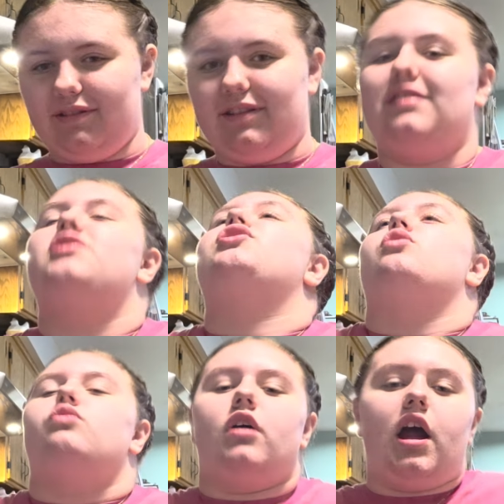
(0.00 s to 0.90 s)
Oh, that looks so
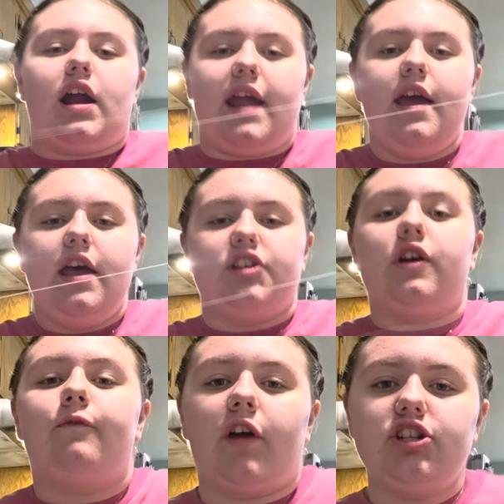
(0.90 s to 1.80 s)
cool. All right,
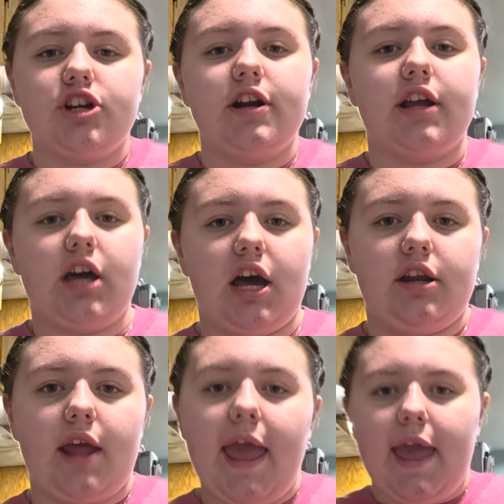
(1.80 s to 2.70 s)
so first you're gonna
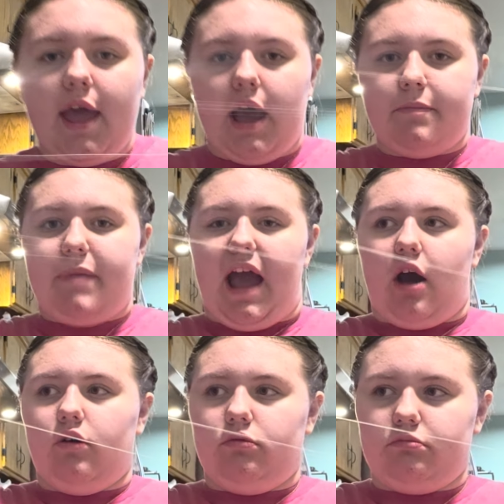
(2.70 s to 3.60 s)
cut
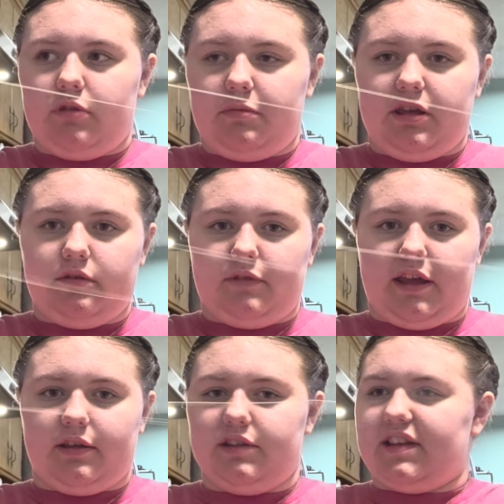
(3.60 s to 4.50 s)
about maybe
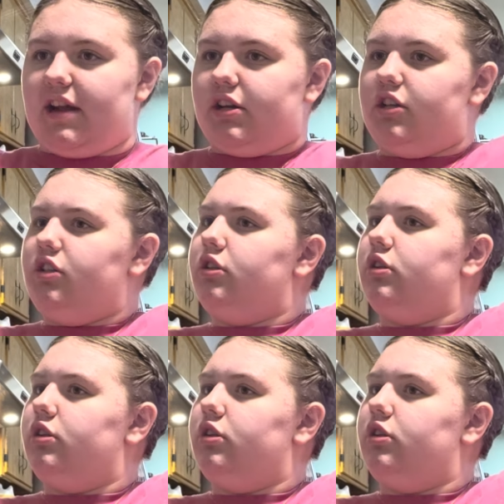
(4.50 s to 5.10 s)
like, is that good?